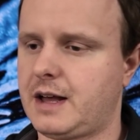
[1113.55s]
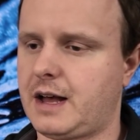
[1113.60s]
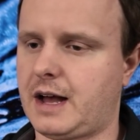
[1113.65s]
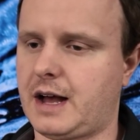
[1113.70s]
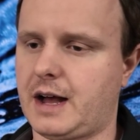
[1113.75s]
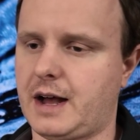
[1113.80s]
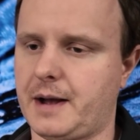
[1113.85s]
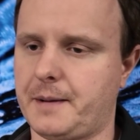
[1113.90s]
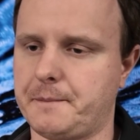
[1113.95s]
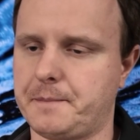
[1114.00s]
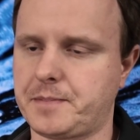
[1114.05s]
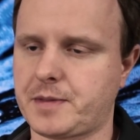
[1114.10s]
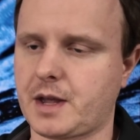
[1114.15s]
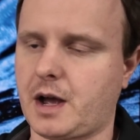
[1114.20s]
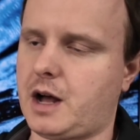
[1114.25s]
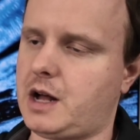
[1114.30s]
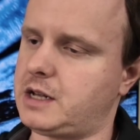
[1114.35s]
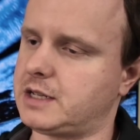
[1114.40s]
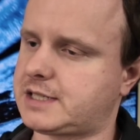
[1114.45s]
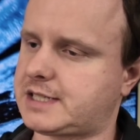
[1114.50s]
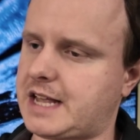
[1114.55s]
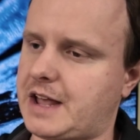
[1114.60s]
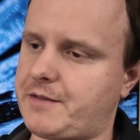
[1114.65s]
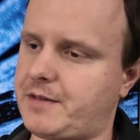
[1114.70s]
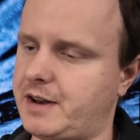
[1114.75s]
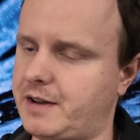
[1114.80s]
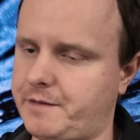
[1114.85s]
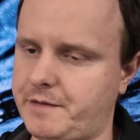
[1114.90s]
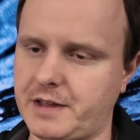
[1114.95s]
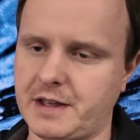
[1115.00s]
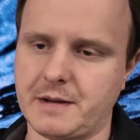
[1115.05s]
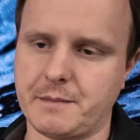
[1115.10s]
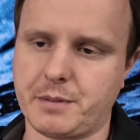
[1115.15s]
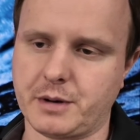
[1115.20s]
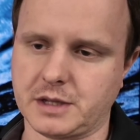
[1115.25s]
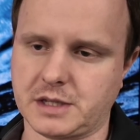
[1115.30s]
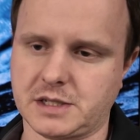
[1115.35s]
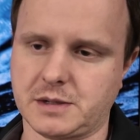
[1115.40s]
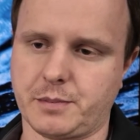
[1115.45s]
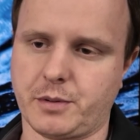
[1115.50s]
All 7 of the
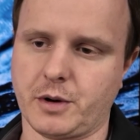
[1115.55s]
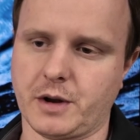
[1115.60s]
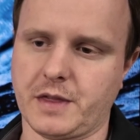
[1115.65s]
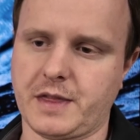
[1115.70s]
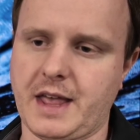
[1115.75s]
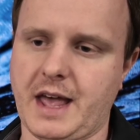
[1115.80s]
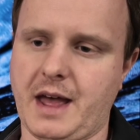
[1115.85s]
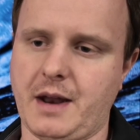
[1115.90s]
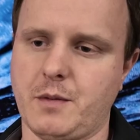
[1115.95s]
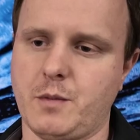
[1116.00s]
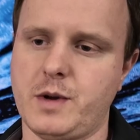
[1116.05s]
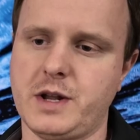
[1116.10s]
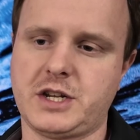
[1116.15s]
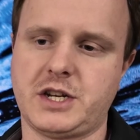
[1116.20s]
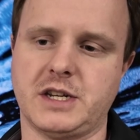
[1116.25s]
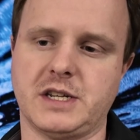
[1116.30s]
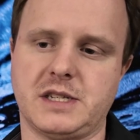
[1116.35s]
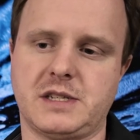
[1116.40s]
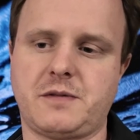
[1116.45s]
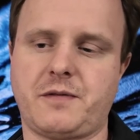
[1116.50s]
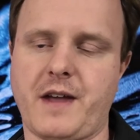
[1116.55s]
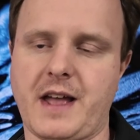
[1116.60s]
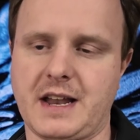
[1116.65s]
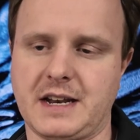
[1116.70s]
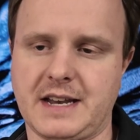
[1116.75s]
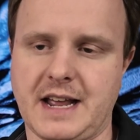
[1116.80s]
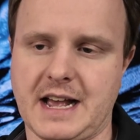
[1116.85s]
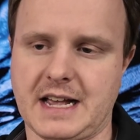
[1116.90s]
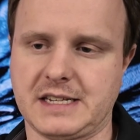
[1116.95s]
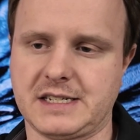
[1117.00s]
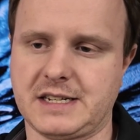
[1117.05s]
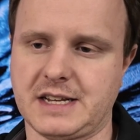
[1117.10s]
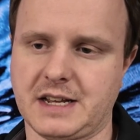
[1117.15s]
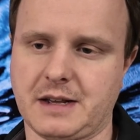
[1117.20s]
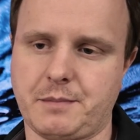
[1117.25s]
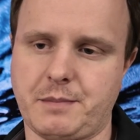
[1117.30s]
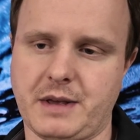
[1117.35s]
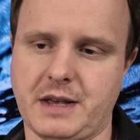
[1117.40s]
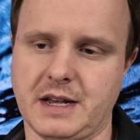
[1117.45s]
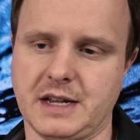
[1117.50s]
inputs support that, which is
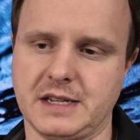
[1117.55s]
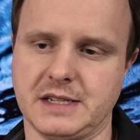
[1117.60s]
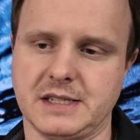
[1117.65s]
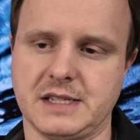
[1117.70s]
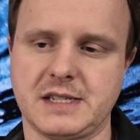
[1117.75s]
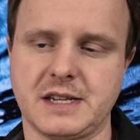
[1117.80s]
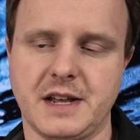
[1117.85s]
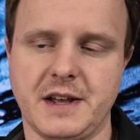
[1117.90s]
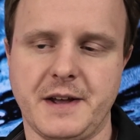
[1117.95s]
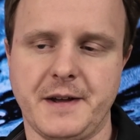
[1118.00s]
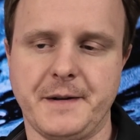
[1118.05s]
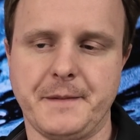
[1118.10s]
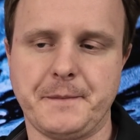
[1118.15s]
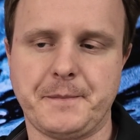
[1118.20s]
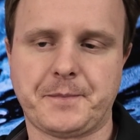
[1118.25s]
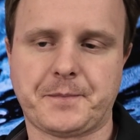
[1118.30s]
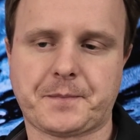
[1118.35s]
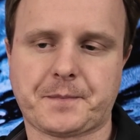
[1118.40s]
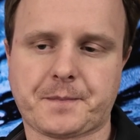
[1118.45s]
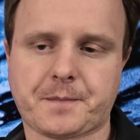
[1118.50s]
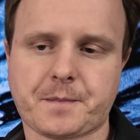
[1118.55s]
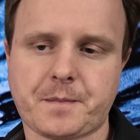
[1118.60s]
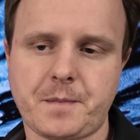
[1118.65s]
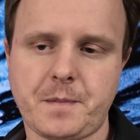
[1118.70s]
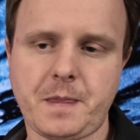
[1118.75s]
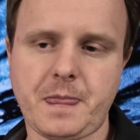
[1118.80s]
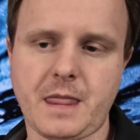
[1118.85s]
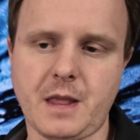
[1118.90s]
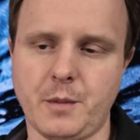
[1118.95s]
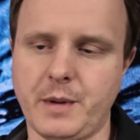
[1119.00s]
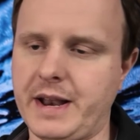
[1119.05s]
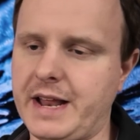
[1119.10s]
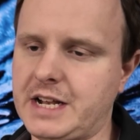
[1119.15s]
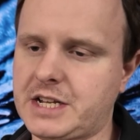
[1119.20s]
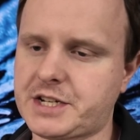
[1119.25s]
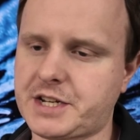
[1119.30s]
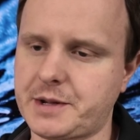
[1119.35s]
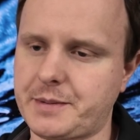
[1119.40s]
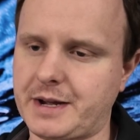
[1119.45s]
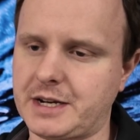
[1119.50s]
fantastic because when
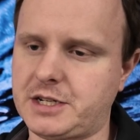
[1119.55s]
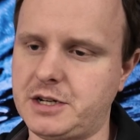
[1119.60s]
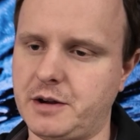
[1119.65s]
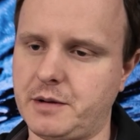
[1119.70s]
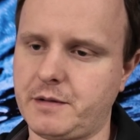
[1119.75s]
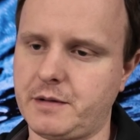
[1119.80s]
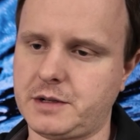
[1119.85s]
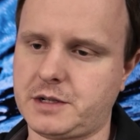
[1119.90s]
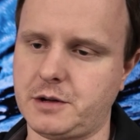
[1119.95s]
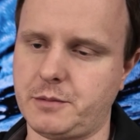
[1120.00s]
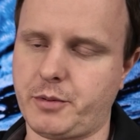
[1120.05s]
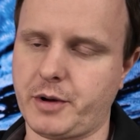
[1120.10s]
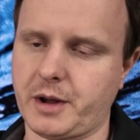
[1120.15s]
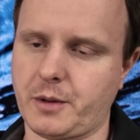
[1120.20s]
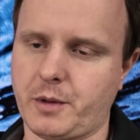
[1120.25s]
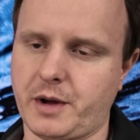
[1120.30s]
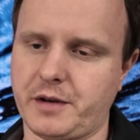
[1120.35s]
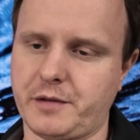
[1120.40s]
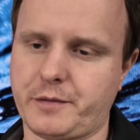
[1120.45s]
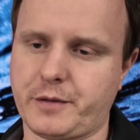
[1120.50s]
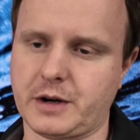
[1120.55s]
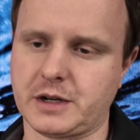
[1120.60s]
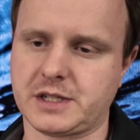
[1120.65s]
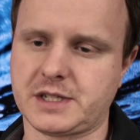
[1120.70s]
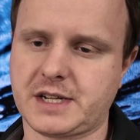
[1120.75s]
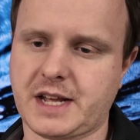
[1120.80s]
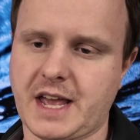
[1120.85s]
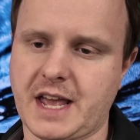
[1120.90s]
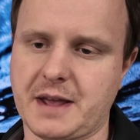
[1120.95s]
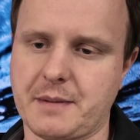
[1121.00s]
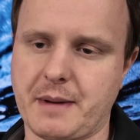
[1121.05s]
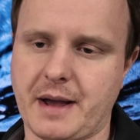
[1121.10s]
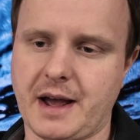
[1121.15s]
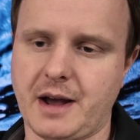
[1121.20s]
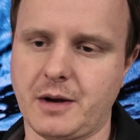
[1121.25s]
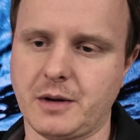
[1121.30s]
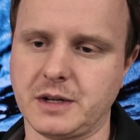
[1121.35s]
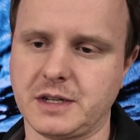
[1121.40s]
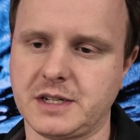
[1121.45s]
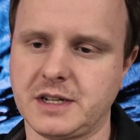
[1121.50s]
HDMI 2.1 first came
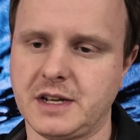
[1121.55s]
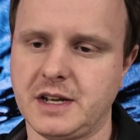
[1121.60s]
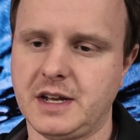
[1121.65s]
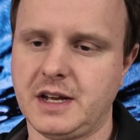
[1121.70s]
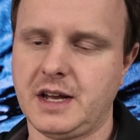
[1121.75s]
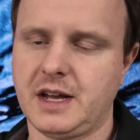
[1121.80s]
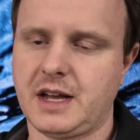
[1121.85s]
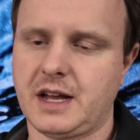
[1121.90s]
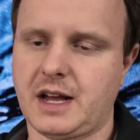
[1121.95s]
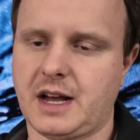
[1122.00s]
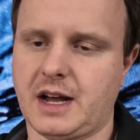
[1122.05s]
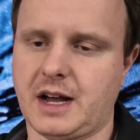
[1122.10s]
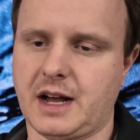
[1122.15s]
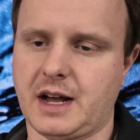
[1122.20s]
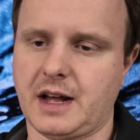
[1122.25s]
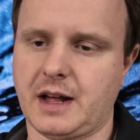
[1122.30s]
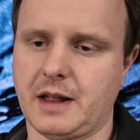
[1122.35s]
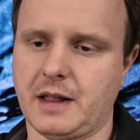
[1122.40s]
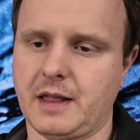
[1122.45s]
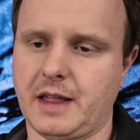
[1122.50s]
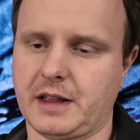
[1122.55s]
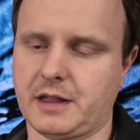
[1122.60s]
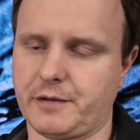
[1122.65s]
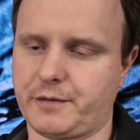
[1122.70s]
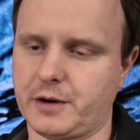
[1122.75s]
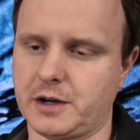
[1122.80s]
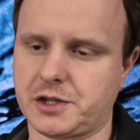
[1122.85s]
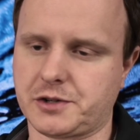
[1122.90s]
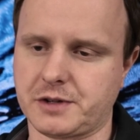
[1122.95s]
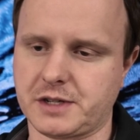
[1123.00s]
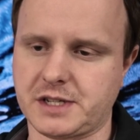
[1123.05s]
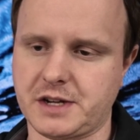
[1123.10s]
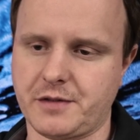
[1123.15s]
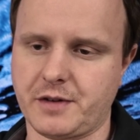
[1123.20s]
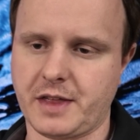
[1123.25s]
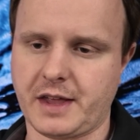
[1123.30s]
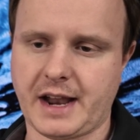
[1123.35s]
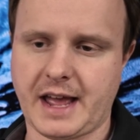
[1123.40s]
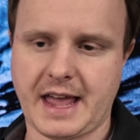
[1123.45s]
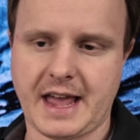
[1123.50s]
out, like the first
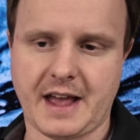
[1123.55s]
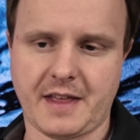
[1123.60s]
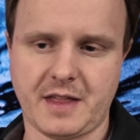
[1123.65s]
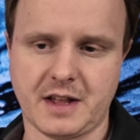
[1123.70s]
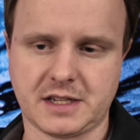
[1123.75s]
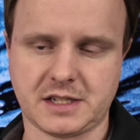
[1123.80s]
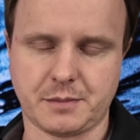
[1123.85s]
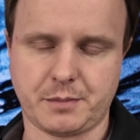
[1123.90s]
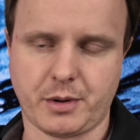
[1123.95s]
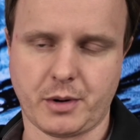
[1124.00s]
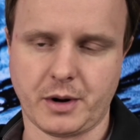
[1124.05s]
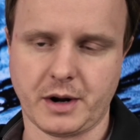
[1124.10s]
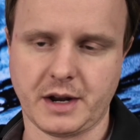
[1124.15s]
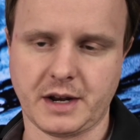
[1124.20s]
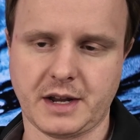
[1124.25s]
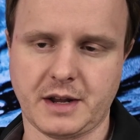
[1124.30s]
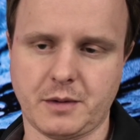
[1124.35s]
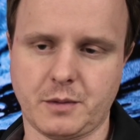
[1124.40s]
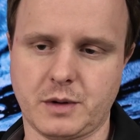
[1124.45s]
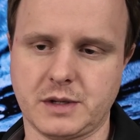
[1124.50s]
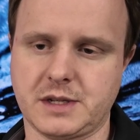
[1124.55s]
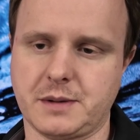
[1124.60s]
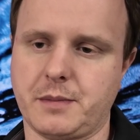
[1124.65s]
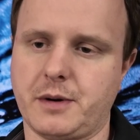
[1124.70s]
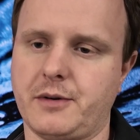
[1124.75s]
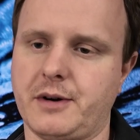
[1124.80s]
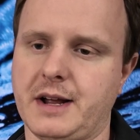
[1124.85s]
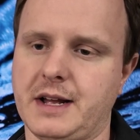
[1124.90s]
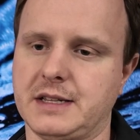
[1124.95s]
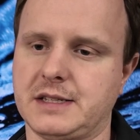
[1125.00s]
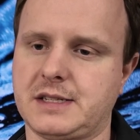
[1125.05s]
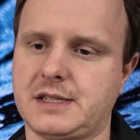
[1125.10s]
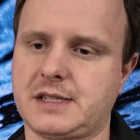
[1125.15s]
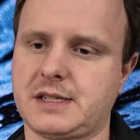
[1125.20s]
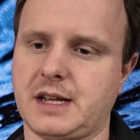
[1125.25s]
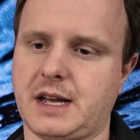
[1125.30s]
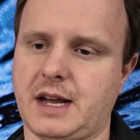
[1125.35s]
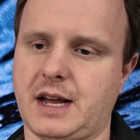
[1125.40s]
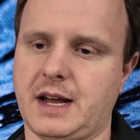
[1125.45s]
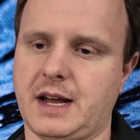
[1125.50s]
receiver that I had that supported it was a Marantz